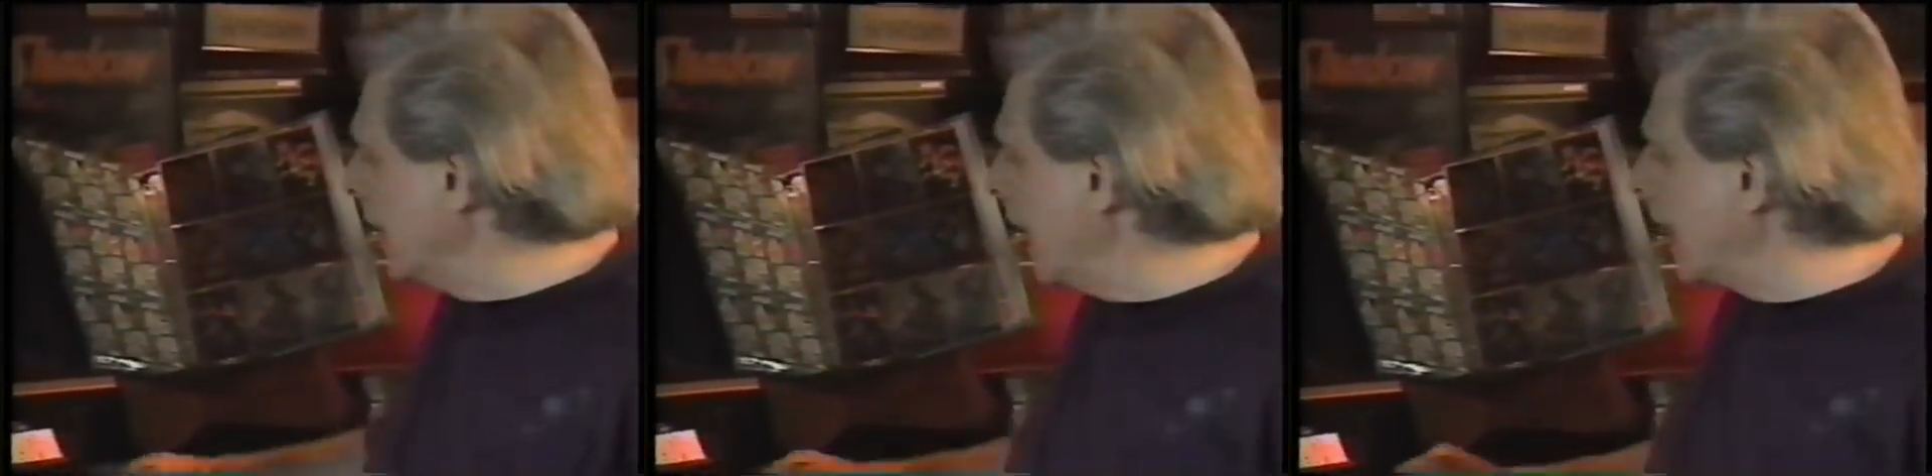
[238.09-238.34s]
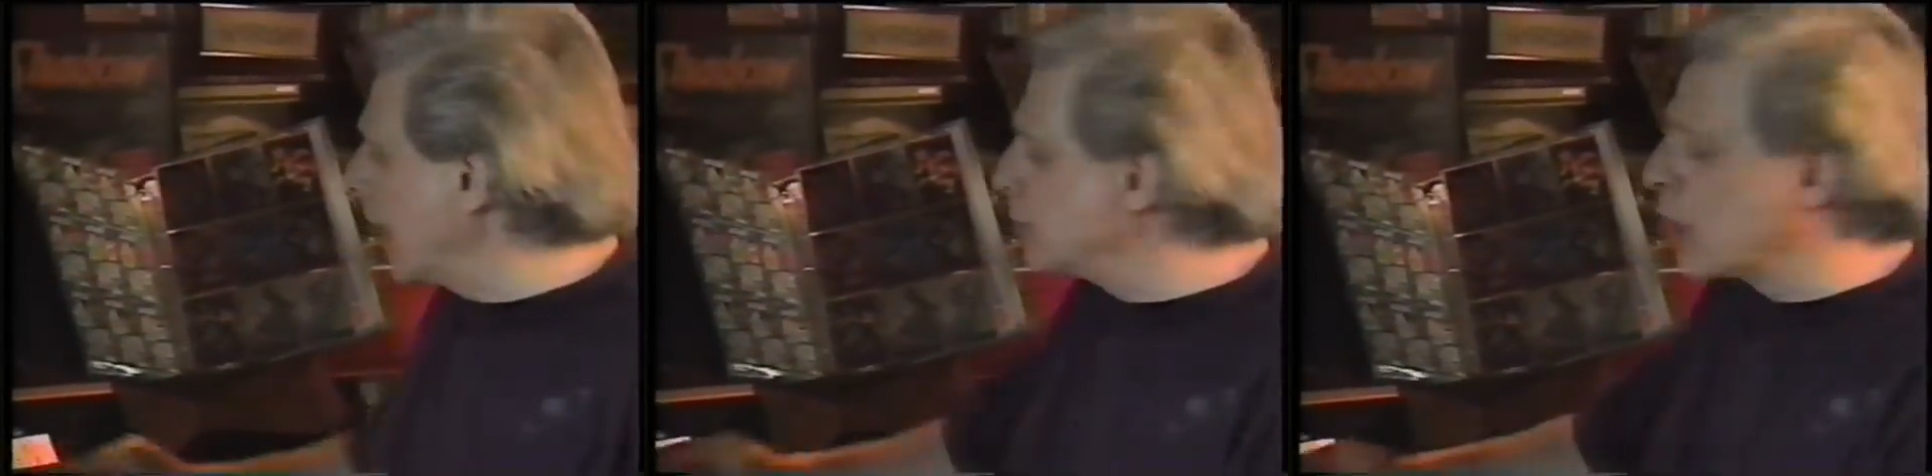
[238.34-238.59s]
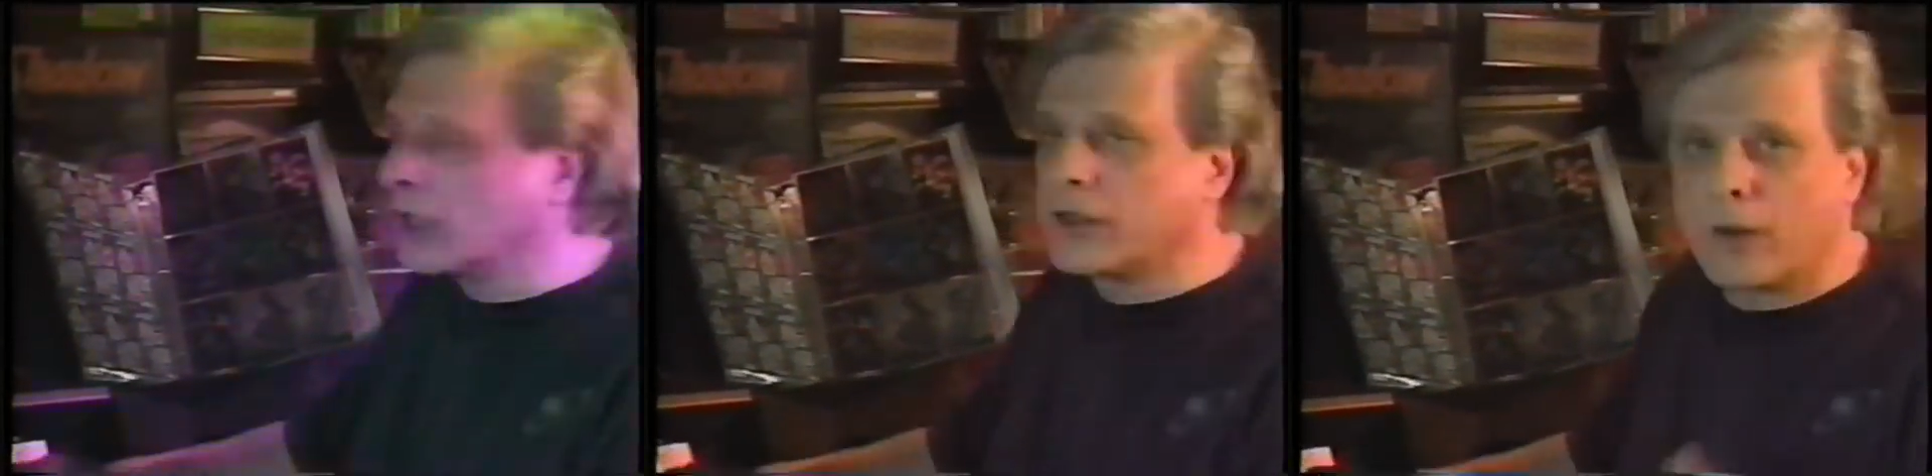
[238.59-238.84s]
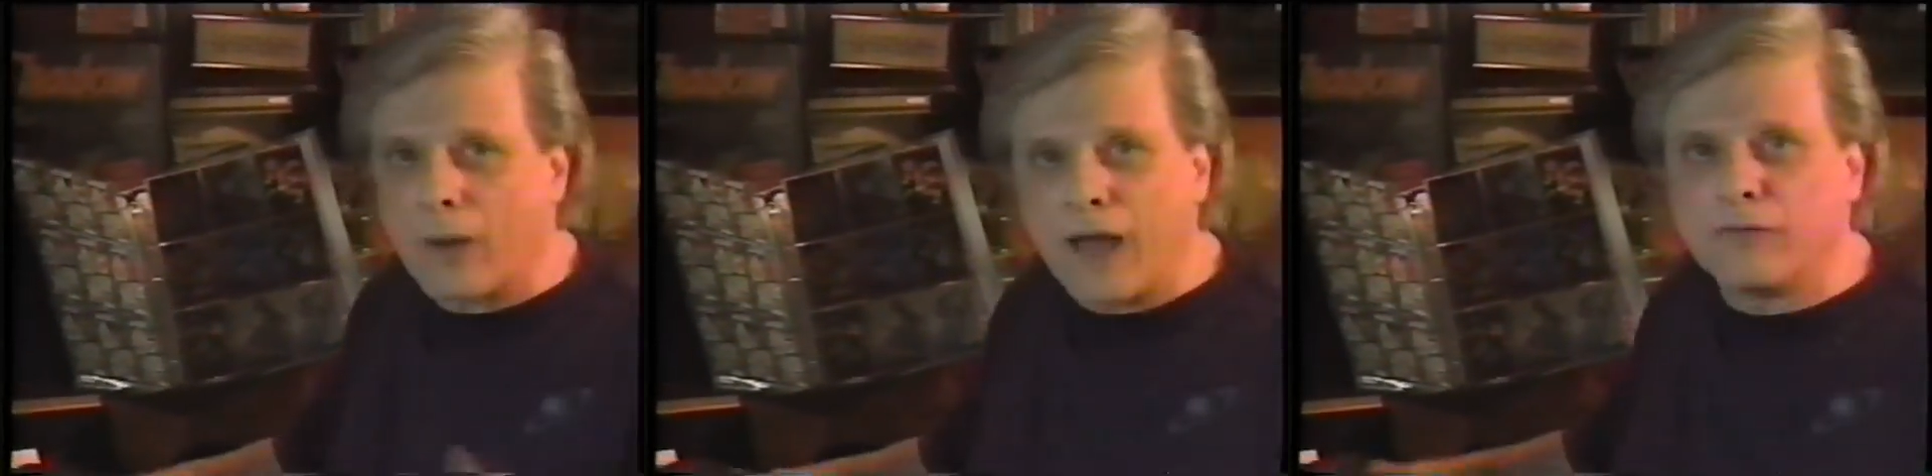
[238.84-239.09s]
and I talked to
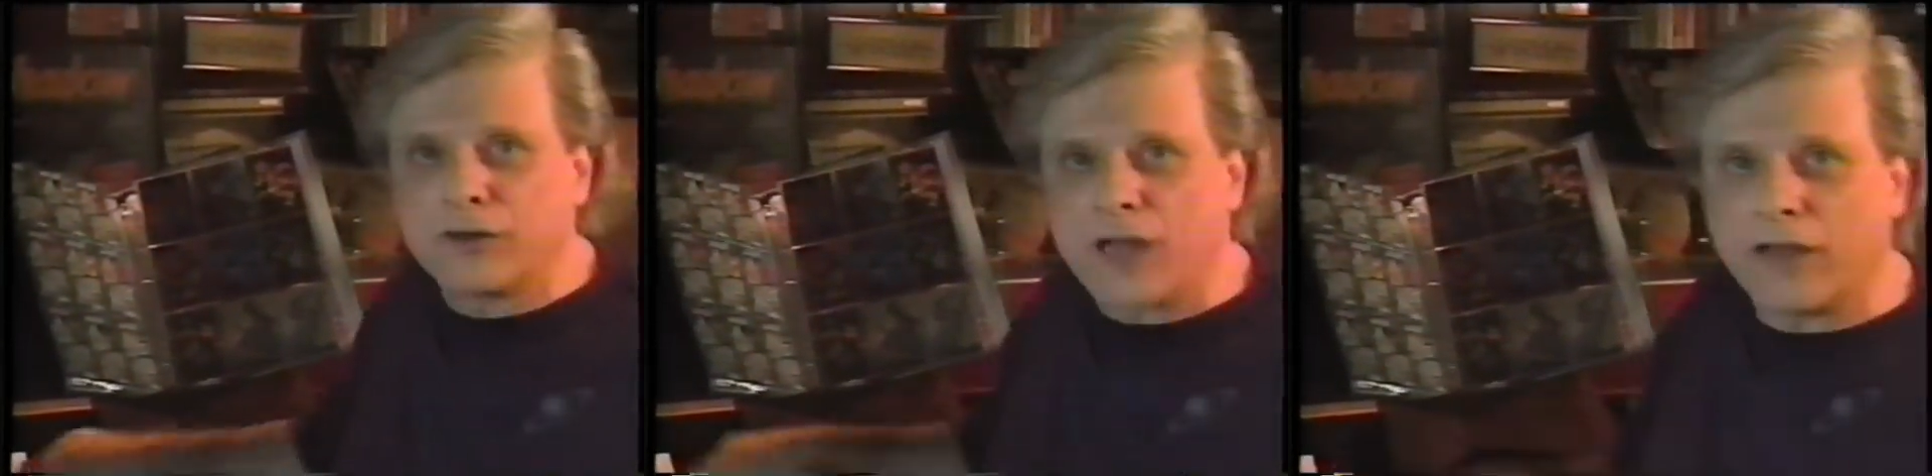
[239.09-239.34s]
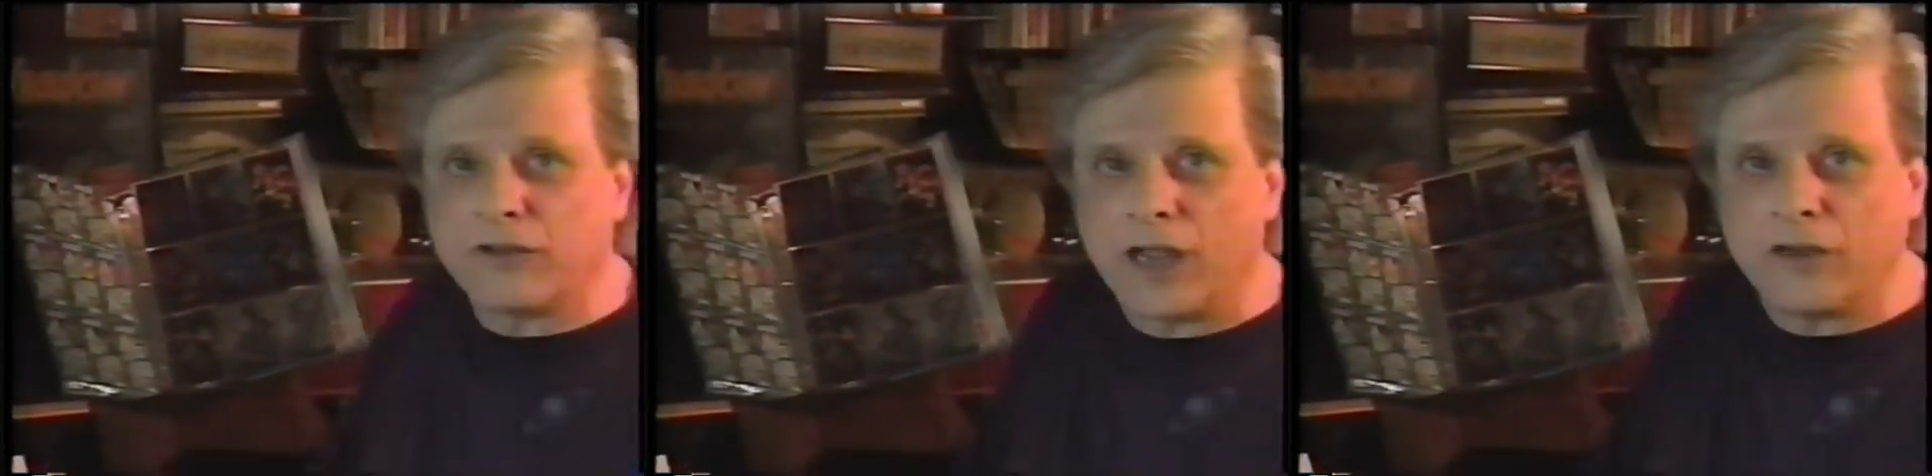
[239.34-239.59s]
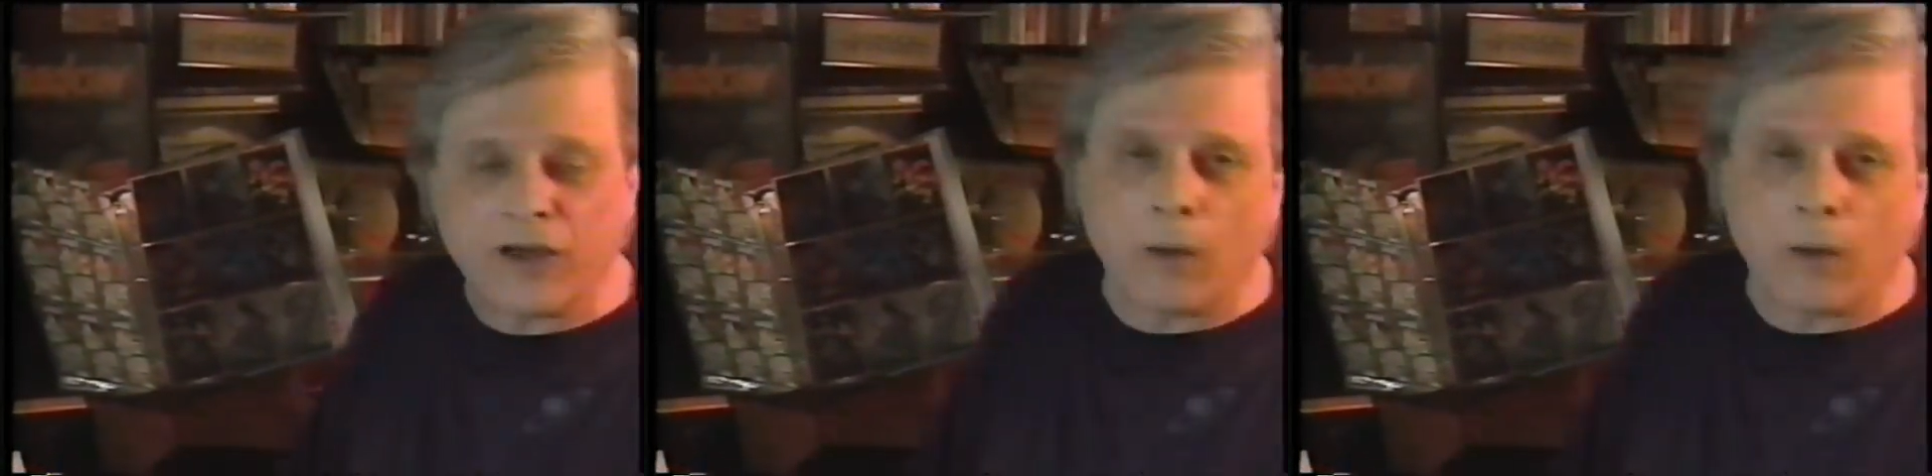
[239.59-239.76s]
their advertising agency,